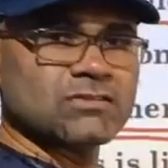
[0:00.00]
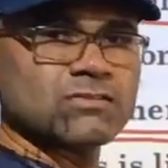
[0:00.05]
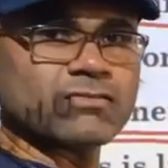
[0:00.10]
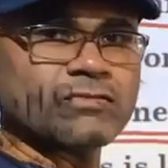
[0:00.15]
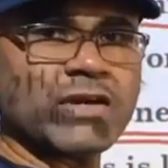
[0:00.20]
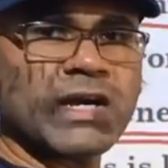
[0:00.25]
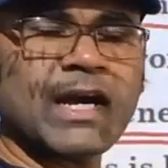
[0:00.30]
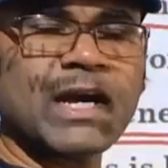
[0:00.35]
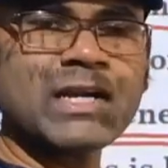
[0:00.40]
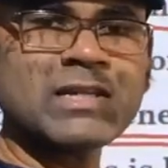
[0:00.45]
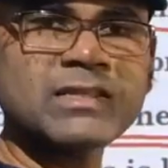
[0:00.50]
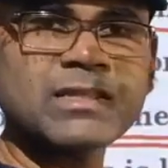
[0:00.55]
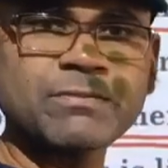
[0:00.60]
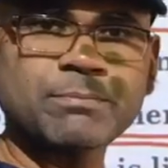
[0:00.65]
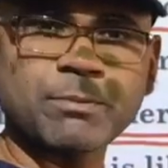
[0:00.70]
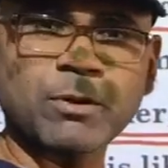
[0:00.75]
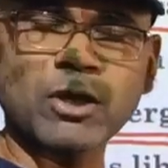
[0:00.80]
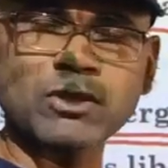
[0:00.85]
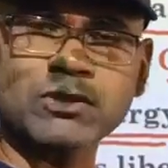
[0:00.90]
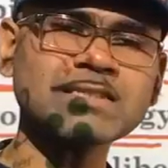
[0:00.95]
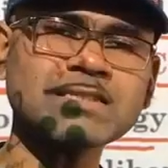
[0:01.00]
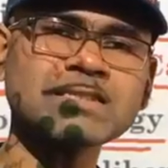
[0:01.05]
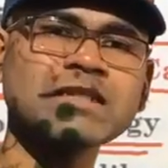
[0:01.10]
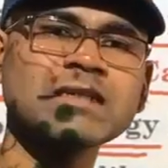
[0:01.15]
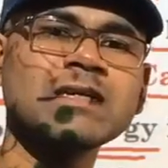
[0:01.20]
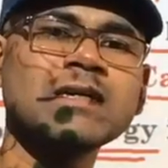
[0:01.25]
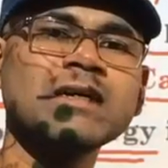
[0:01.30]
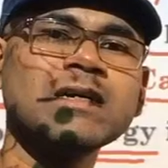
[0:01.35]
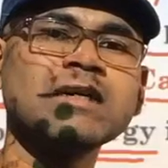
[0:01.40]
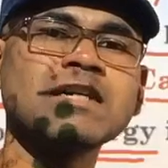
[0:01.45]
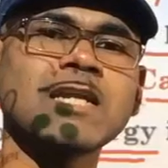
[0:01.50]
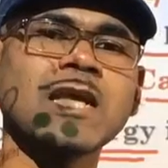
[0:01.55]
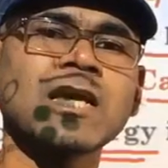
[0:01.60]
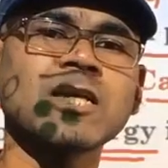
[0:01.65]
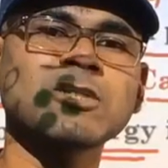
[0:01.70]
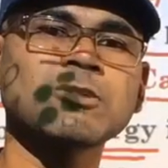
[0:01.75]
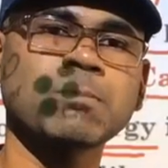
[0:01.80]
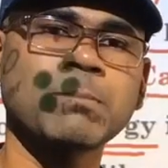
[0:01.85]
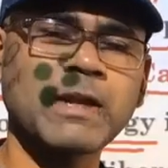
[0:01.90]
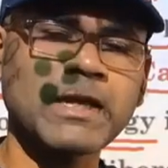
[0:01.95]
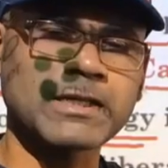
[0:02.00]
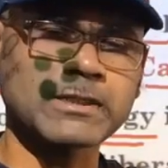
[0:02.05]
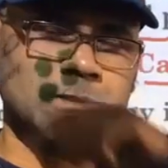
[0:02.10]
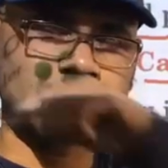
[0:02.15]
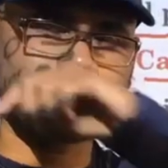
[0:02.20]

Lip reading: where the process takes place,